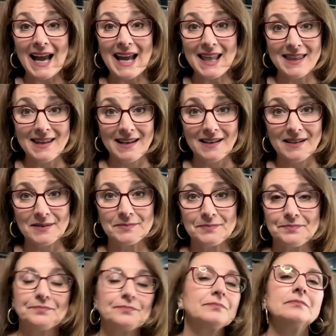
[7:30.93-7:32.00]
I think
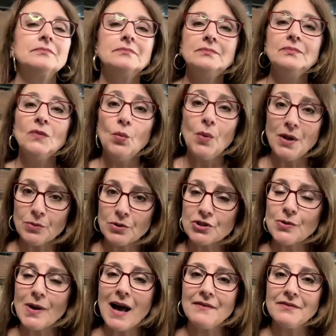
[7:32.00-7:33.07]
when we're
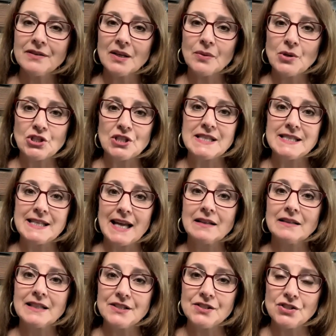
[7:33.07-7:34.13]
traveling, we should stay
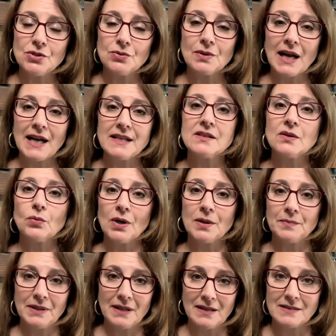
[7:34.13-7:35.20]
at least two nights in
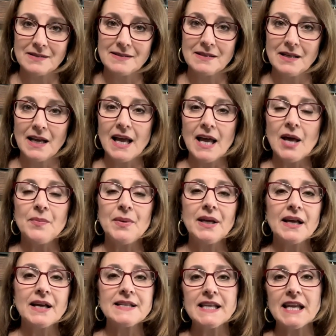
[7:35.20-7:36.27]
one place.
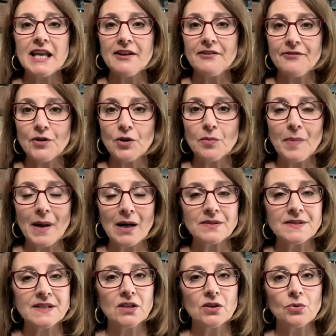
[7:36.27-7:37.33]
Because if you're
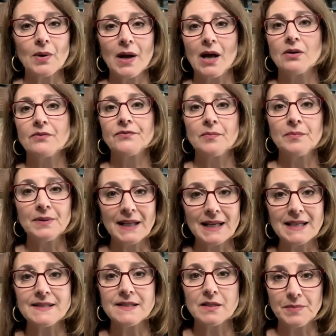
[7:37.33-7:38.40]
bouncing around from
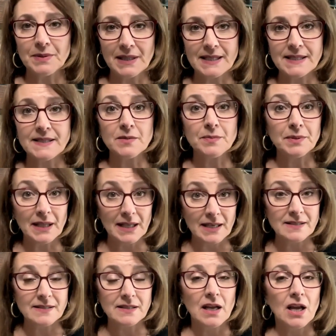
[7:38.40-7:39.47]
place to place to
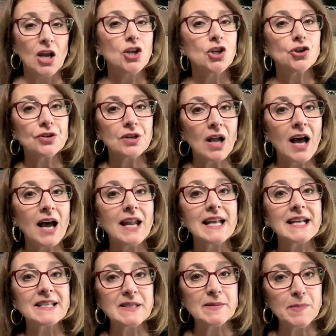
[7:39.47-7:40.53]
place, you're not
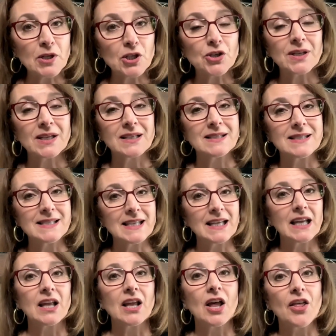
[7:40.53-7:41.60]

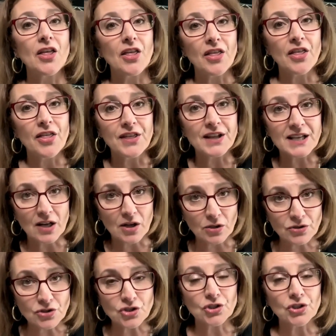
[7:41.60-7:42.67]
experiencing the
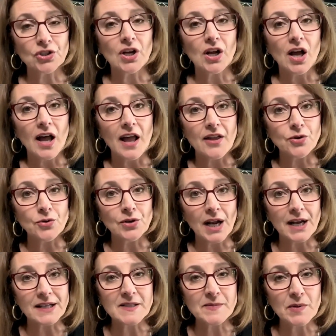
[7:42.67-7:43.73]
culture, you're
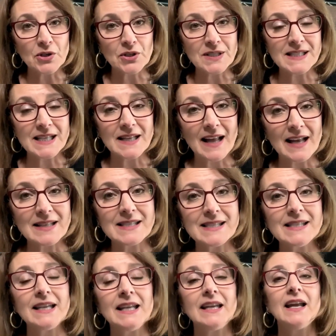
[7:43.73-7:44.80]
not experiencing that
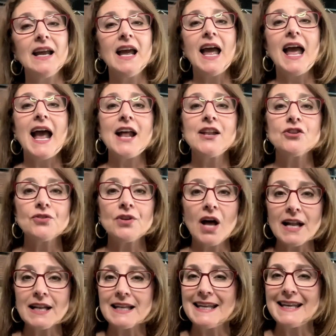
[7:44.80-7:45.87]
city, and you're
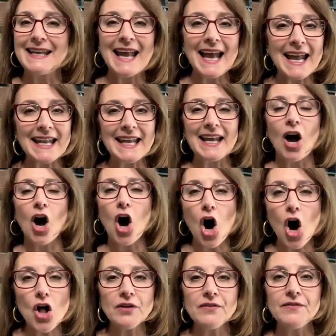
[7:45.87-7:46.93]
not getting
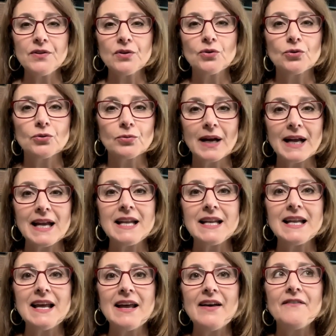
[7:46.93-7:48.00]
all of the
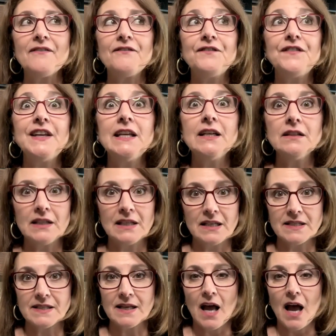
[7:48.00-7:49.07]
great
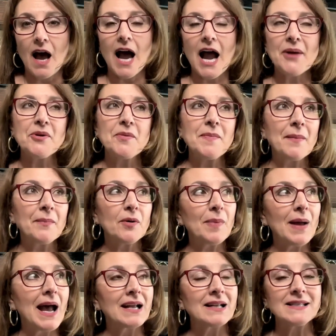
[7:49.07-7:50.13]
feelings. I remember
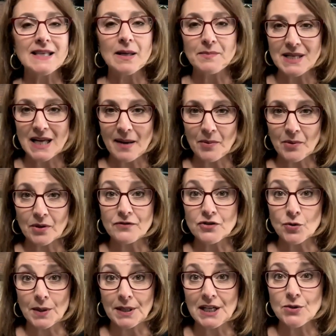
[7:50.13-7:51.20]
back in September of
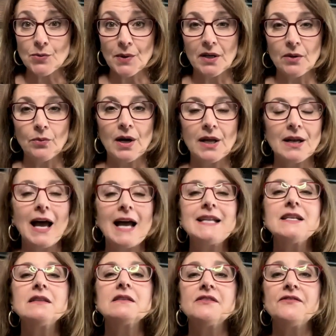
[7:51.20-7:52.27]
2021, I
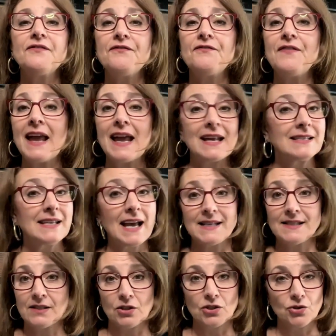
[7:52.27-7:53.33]
did this
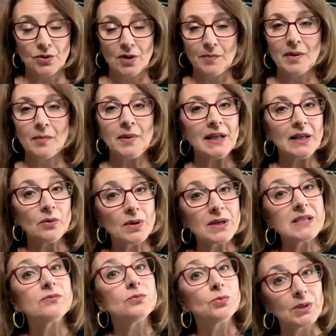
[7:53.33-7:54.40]
fantastic trip. I mean, it
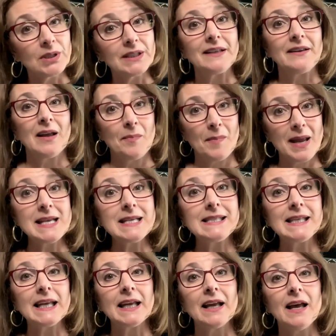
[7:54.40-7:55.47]
was really
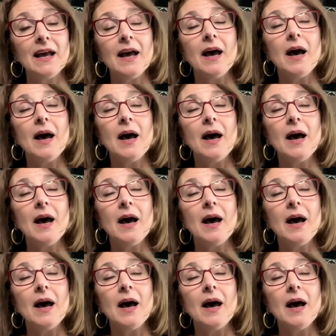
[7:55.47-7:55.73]
amazing,